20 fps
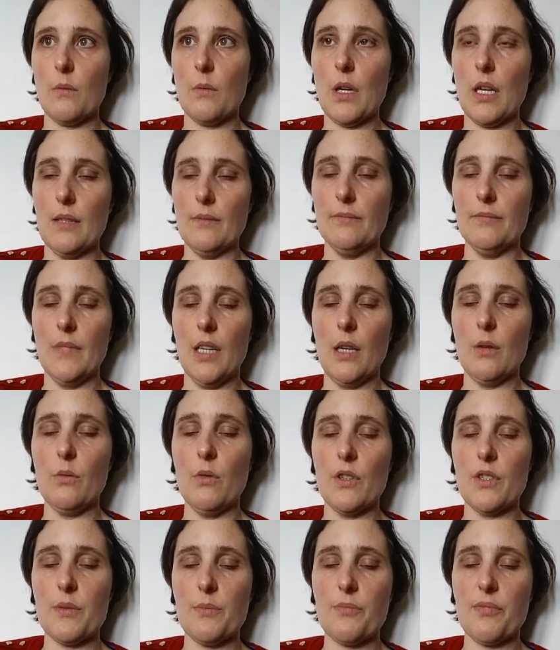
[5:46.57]
Well, I
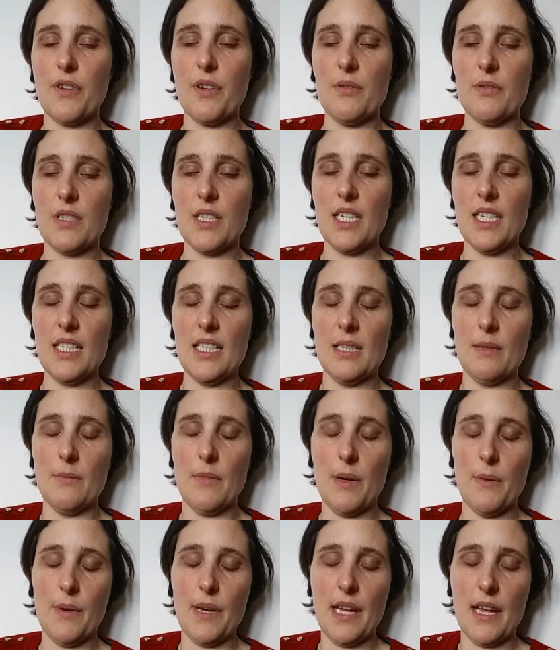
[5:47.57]
was prone to eating
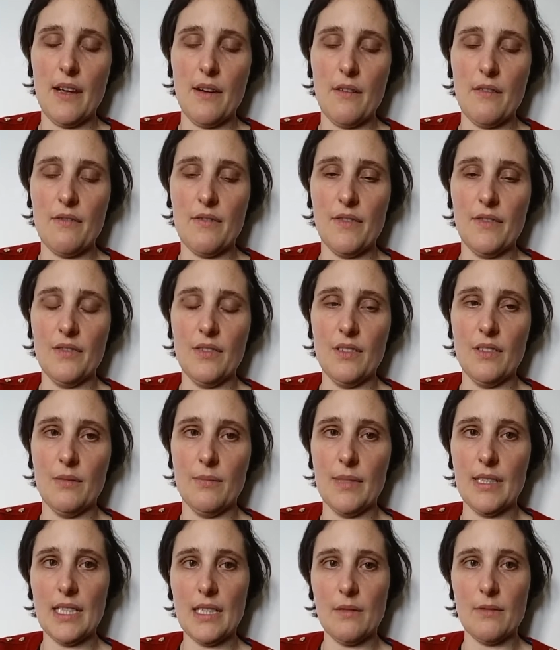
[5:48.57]
my way out of, if you know
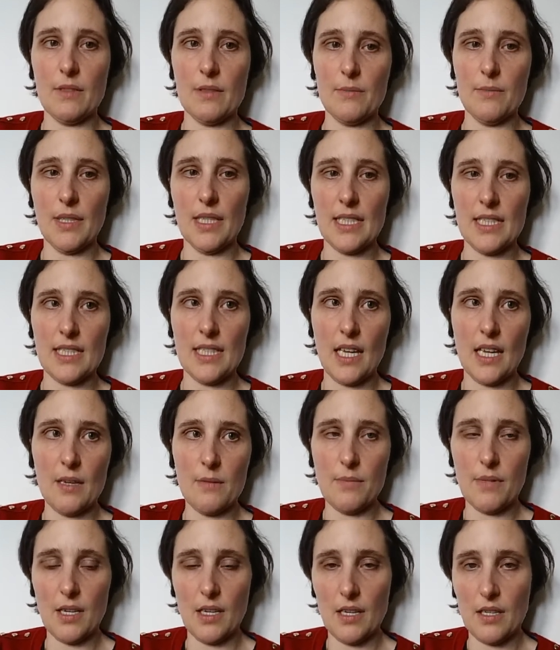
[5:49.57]
what I mean. That was my
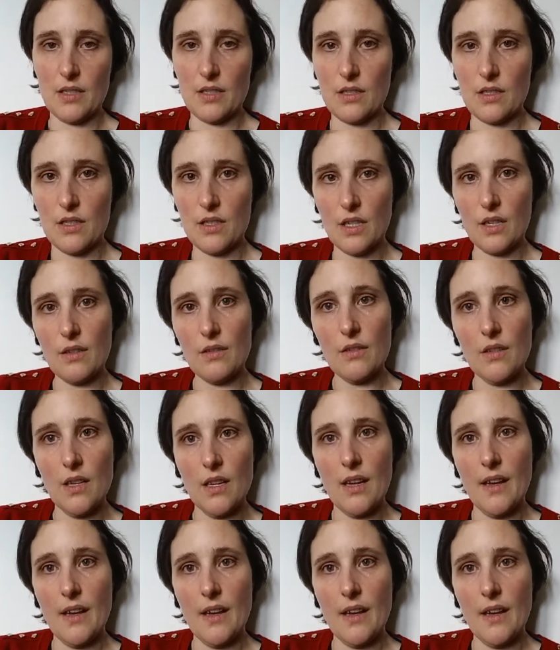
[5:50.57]
escape that I used to do,